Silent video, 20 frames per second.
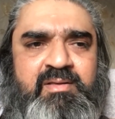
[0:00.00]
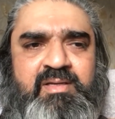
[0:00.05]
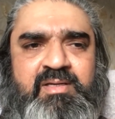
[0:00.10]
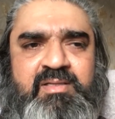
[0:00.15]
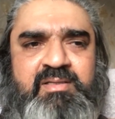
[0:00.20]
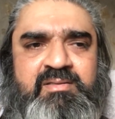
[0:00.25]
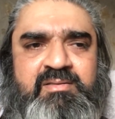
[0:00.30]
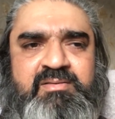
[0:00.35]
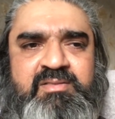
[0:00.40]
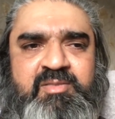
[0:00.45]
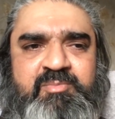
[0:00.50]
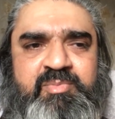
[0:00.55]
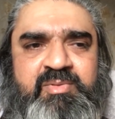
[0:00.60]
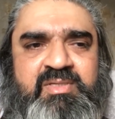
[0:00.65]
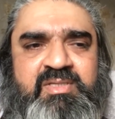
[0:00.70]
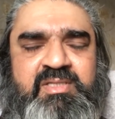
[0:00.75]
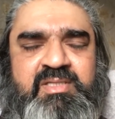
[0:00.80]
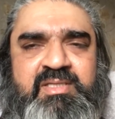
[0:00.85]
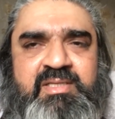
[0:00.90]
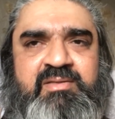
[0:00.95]
And
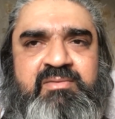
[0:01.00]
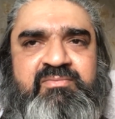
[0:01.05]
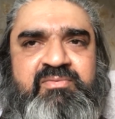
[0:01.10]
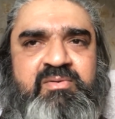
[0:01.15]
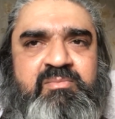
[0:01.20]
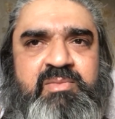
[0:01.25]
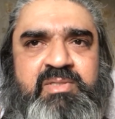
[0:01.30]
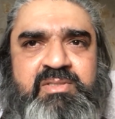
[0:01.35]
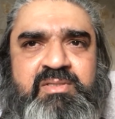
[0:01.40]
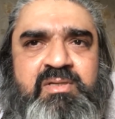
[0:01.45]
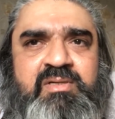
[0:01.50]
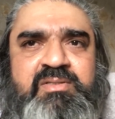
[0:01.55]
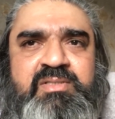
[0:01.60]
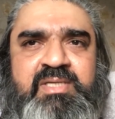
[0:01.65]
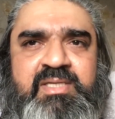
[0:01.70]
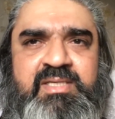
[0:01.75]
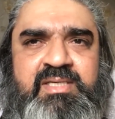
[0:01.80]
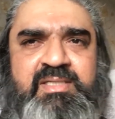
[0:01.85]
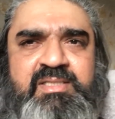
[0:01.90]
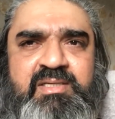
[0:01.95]
typically from a young
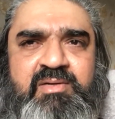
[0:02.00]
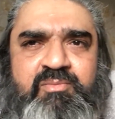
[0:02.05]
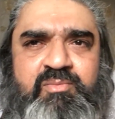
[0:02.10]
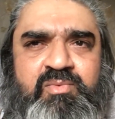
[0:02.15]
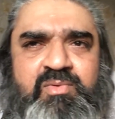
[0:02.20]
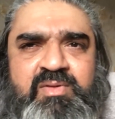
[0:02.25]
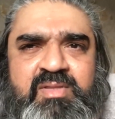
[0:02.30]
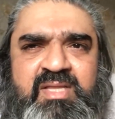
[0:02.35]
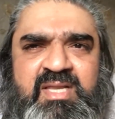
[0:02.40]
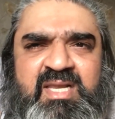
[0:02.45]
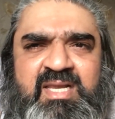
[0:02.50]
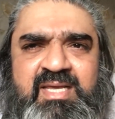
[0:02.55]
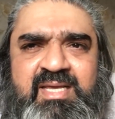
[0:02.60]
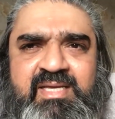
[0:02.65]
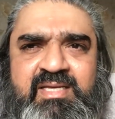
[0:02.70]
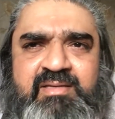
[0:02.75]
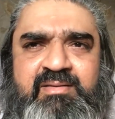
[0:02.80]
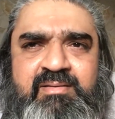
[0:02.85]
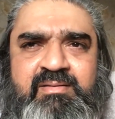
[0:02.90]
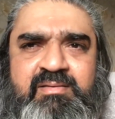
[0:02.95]
age, I wore the
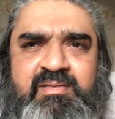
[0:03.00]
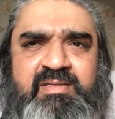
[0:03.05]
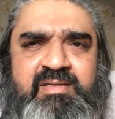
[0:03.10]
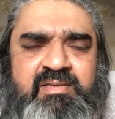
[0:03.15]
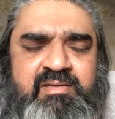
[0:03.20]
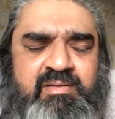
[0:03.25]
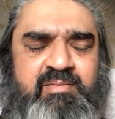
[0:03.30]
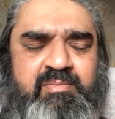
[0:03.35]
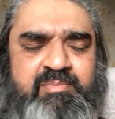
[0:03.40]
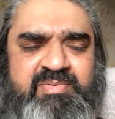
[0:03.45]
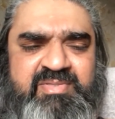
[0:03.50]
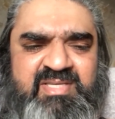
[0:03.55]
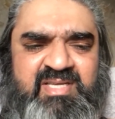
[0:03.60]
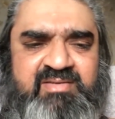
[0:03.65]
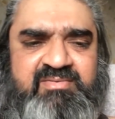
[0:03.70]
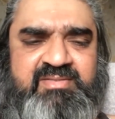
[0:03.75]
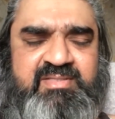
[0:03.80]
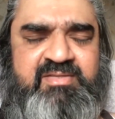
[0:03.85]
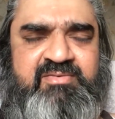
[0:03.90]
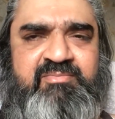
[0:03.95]
leg in an
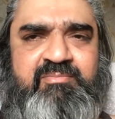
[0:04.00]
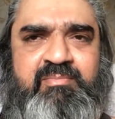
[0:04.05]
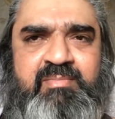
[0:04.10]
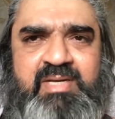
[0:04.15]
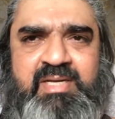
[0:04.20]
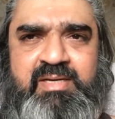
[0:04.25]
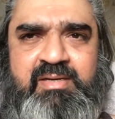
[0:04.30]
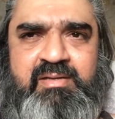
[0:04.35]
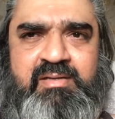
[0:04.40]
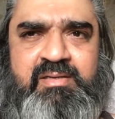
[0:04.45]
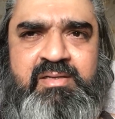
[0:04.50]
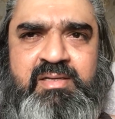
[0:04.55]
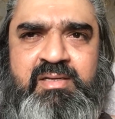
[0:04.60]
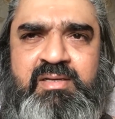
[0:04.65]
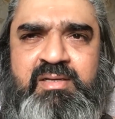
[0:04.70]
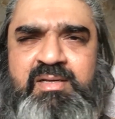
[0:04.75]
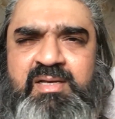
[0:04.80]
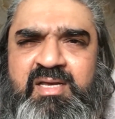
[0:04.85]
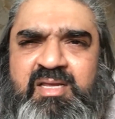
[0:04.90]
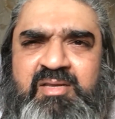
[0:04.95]
obsessive manner
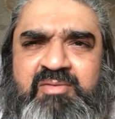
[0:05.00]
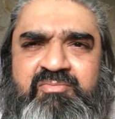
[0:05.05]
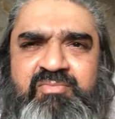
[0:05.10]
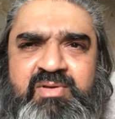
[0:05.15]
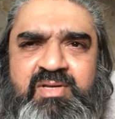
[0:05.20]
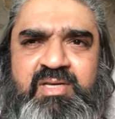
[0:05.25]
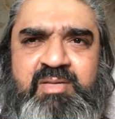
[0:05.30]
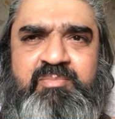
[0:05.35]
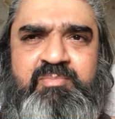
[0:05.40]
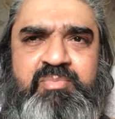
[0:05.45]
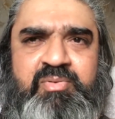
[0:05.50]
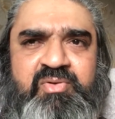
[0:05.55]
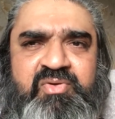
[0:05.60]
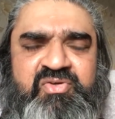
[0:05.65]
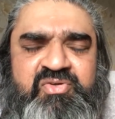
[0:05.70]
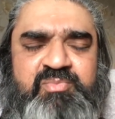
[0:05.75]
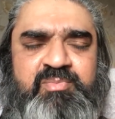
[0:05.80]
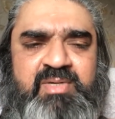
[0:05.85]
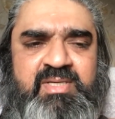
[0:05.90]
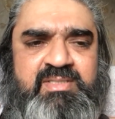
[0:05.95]
and really
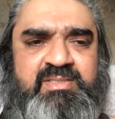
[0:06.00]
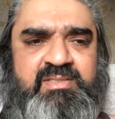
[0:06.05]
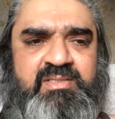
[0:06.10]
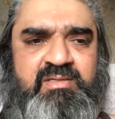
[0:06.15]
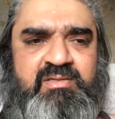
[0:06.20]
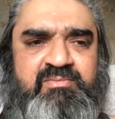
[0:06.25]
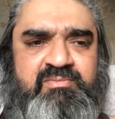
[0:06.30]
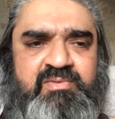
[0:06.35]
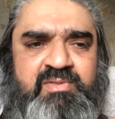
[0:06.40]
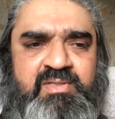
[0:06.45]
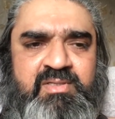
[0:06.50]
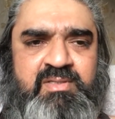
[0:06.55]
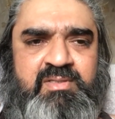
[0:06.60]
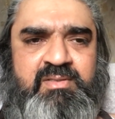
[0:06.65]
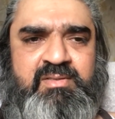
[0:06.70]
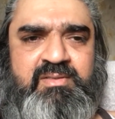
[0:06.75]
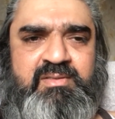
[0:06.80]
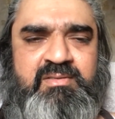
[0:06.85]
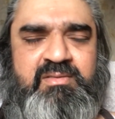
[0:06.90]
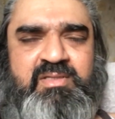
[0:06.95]
pushed myself
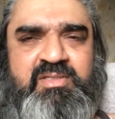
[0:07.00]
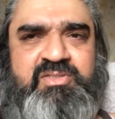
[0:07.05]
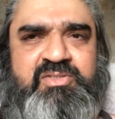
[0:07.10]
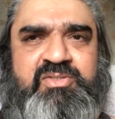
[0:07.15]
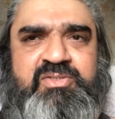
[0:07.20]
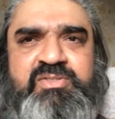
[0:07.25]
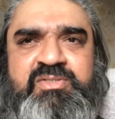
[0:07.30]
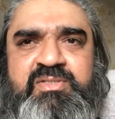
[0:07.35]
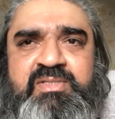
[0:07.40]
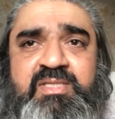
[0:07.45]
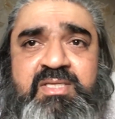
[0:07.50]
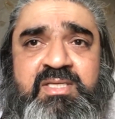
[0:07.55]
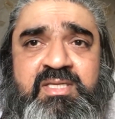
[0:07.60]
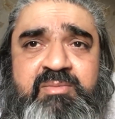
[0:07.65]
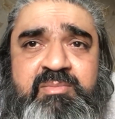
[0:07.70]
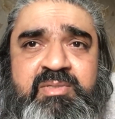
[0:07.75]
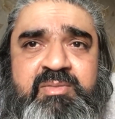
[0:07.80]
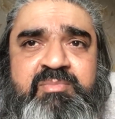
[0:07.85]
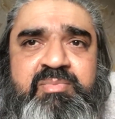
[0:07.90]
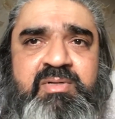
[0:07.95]
not just to the
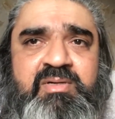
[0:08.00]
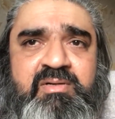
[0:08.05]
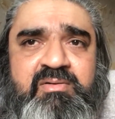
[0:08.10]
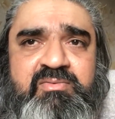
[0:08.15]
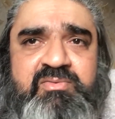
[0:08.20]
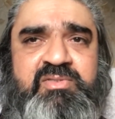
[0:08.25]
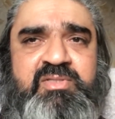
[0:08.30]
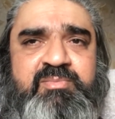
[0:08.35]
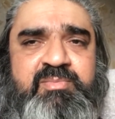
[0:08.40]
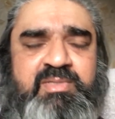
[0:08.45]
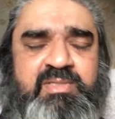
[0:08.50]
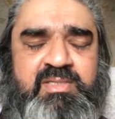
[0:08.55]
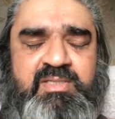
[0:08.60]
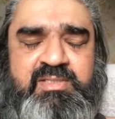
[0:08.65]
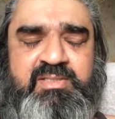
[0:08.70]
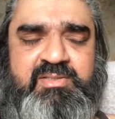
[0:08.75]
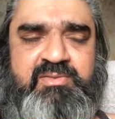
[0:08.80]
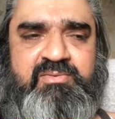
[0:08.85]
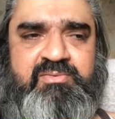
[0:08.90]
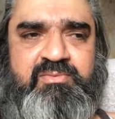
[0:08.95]
limit, but ultimately
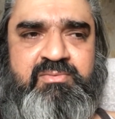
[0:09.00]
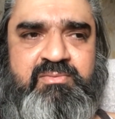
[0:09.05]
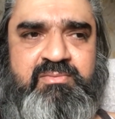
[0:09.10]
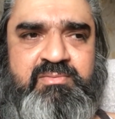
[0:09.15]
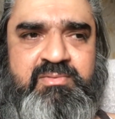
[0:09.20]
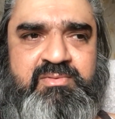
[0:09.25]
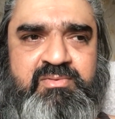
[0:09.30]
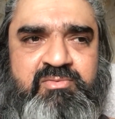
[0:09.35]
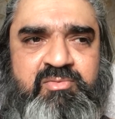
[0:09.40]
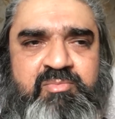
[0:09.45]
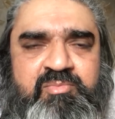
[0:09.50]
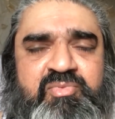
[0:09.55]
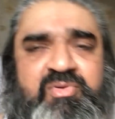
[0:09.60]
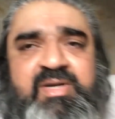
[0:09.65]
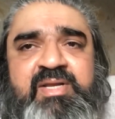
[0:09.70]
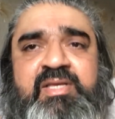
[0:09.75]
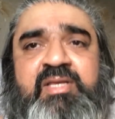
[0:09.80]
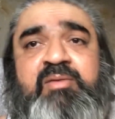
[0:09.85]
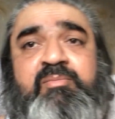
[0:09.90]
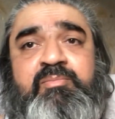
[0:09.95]
to a
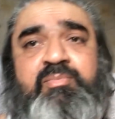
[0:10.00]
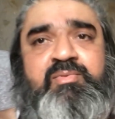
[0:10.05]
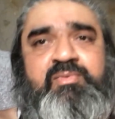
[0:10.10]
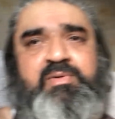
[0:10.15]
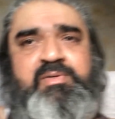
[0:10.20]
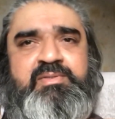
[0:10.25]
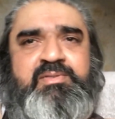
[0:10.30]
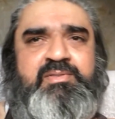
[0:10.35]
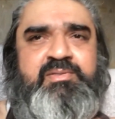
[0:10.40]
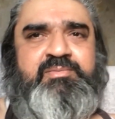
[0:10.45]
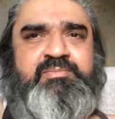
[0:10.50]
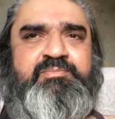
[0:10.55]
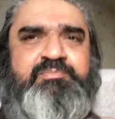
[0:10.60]
breaking point.